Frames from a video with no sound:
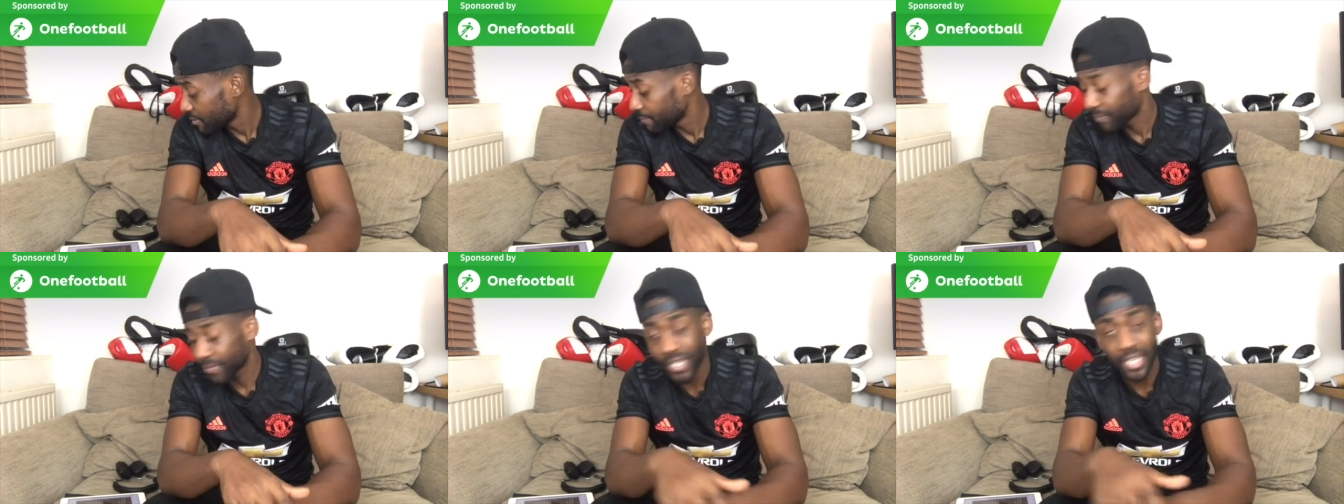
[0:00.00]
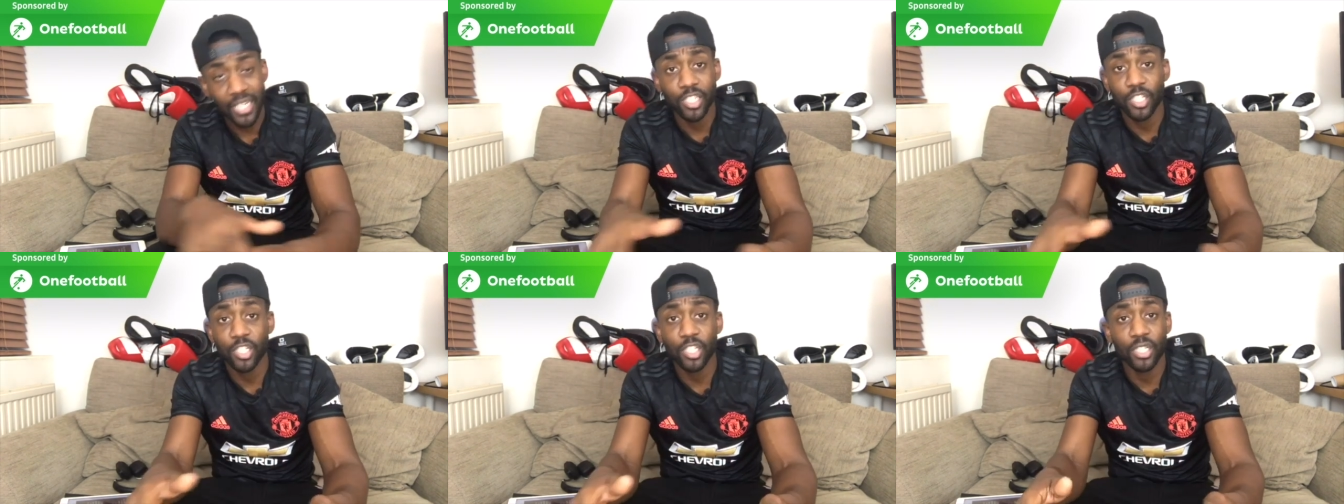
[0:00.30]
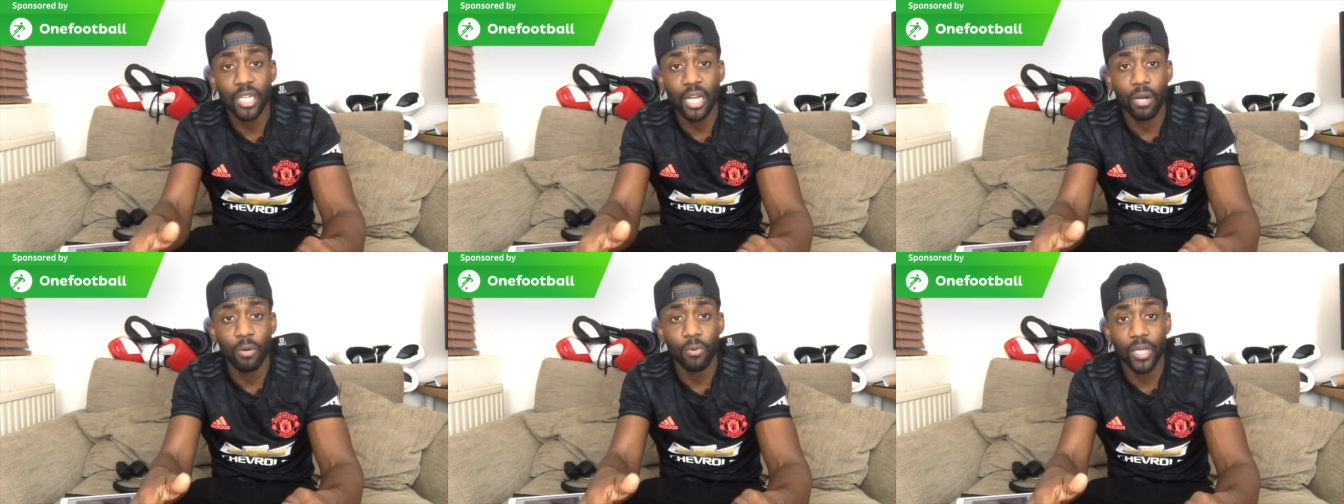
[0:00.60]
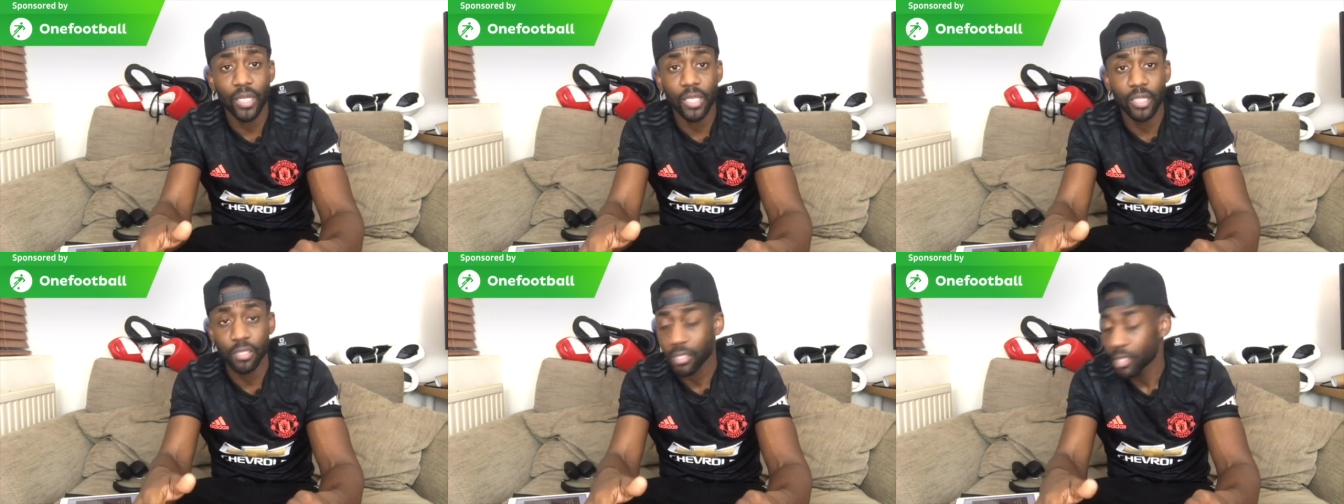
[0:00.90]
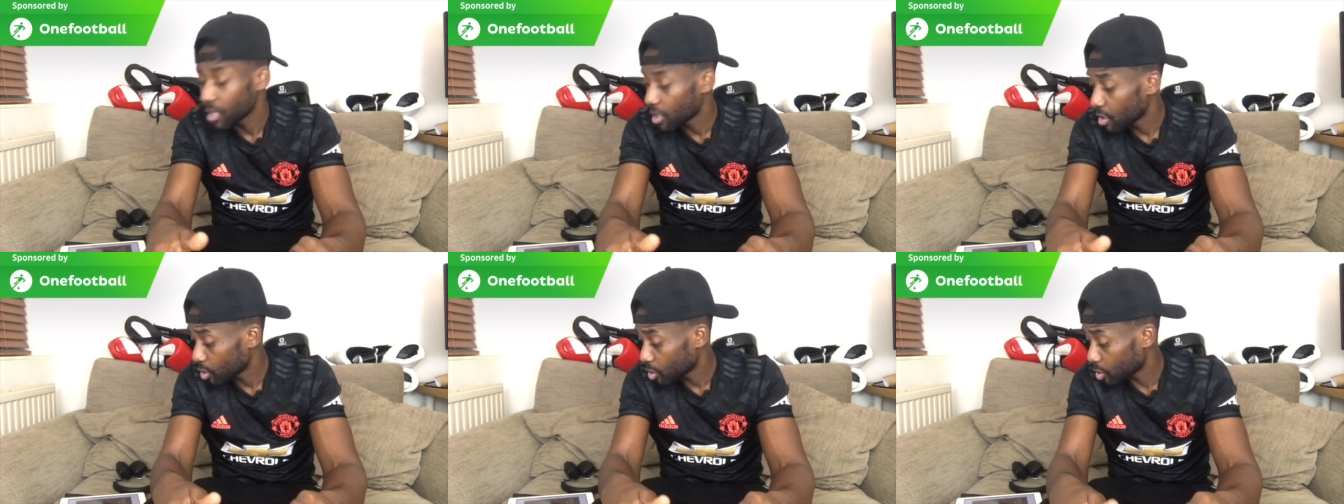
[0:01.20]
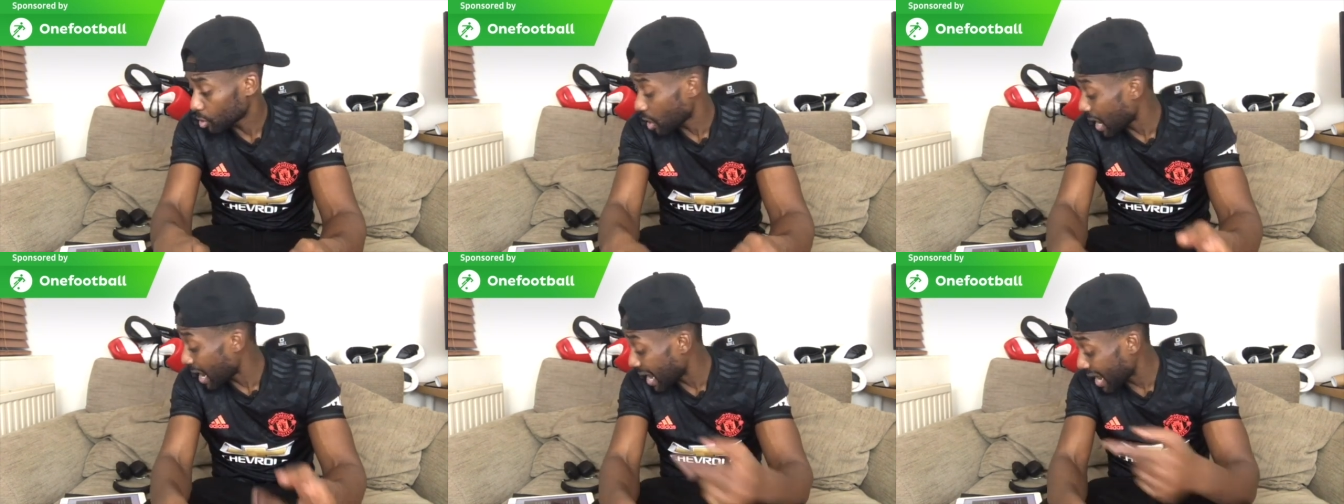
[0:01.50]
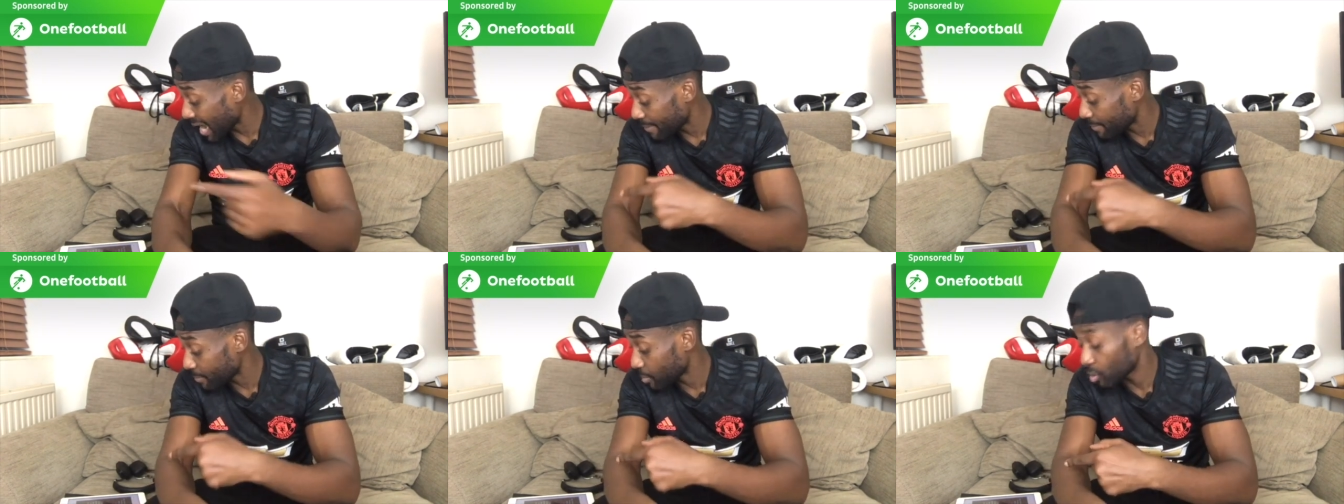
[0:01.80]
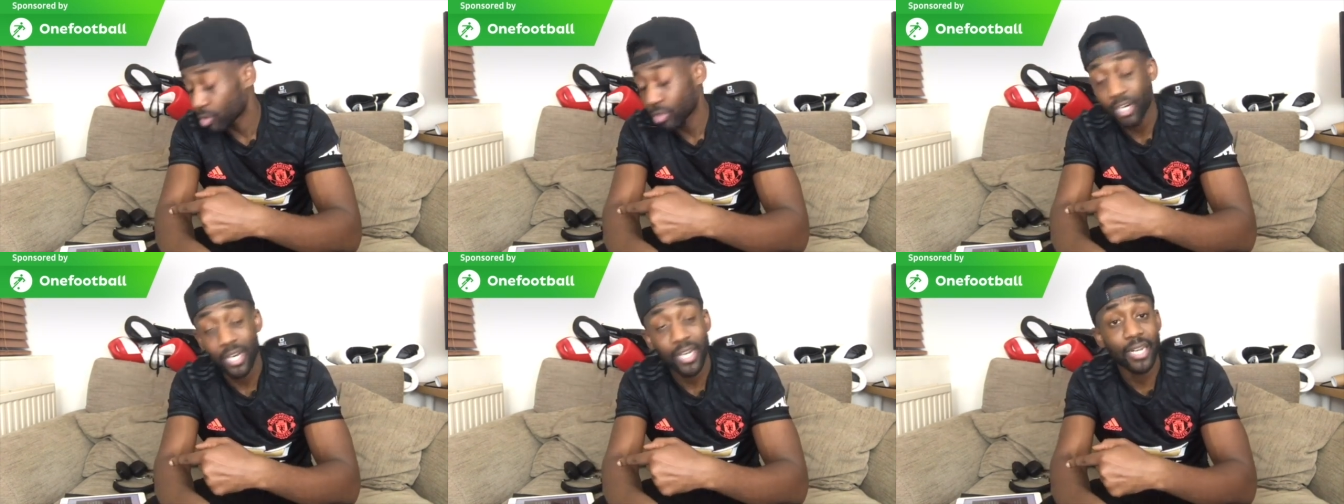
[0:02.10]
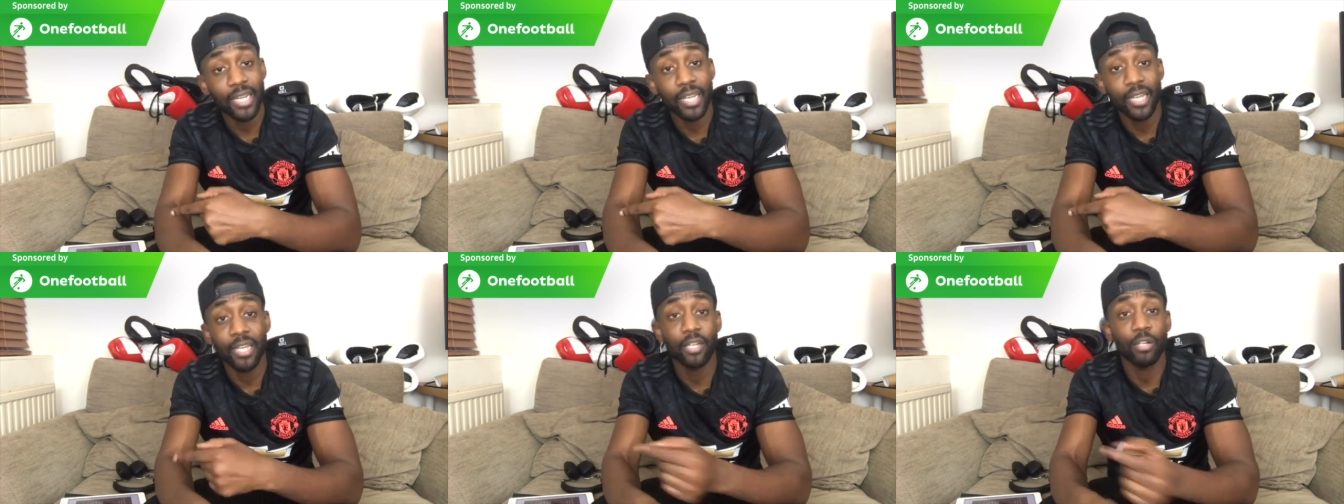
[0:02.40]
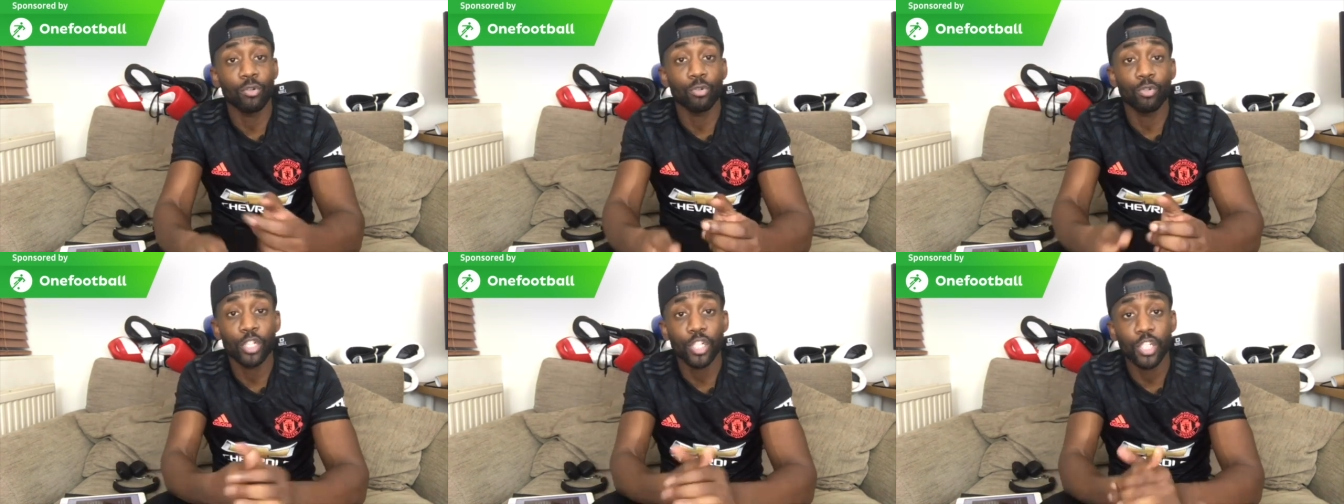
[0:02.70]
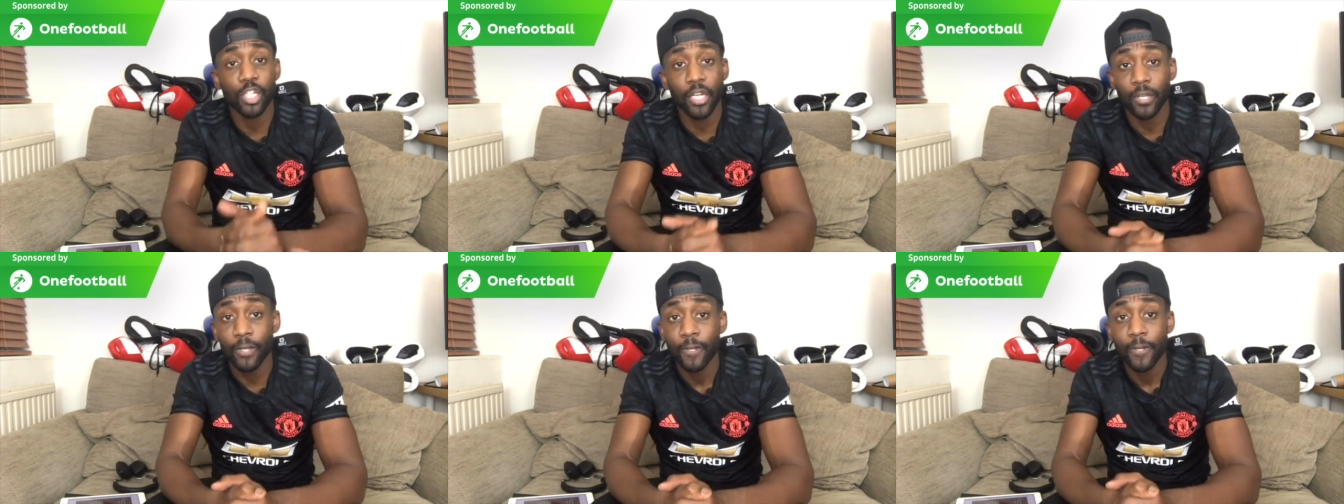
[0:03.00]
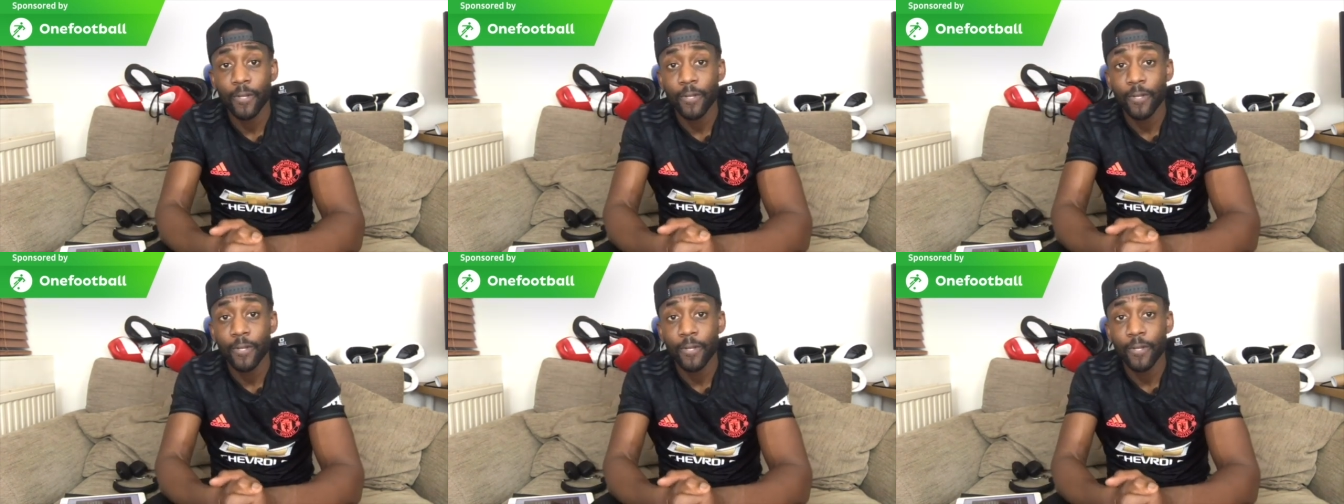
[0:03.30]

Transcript: That's just how it is. So I'm not trying to hear no shit